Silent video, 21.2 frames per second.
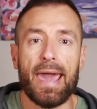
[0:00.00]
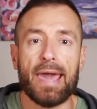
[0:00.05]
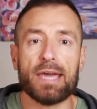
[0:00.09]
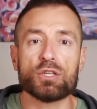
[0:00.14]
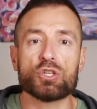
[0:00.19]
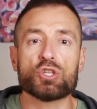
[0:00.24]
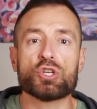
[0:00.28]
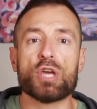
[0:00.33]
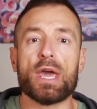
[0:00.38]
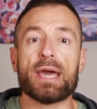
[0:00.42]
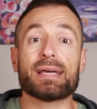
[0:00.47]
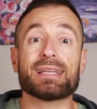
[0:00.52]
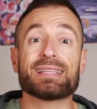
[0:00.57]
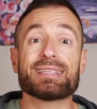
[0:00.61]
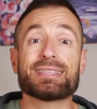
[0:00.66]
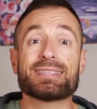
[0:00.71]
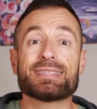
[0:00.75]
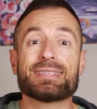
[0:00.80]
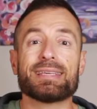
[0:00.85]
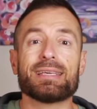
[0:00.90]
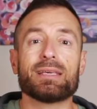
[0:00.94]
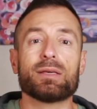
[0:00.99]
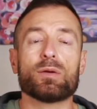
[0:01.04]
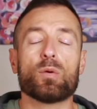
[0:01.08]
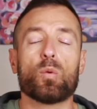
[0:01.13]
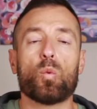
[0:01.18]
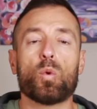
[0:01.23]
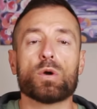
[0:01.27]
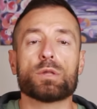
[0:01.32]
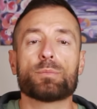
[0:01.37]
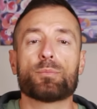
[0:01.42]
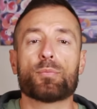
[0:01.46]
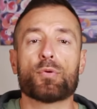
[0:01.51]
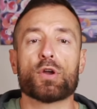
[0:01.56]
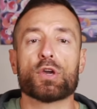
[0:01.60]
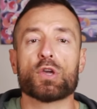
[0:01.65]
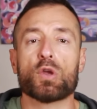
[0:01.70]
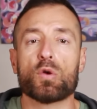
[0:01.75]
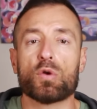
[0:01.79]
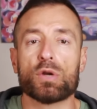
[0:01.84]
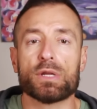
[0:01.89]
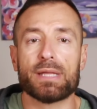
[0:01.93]
and check and see what
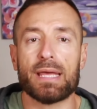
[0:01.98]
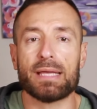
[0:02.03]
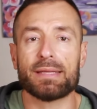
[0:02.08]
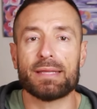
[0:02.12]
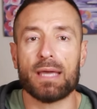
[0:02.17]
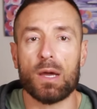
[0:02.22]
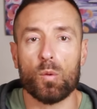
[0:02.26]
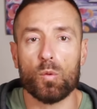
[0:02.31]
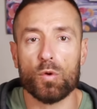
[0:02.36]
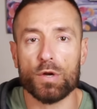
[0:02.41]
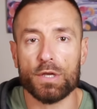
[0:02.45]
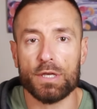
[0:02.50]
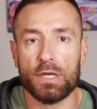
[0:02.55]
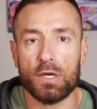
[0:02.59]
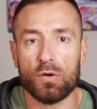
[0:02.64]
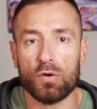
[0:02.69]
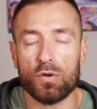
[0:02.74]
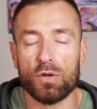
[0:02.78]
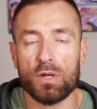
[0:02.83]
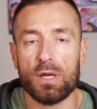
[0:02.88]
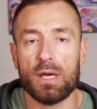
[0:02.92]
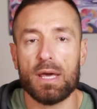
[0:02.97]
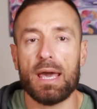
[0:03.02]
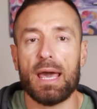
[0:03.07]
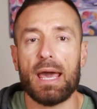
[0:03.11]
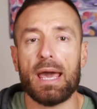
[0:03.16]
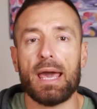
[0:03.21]
priority date they are working on.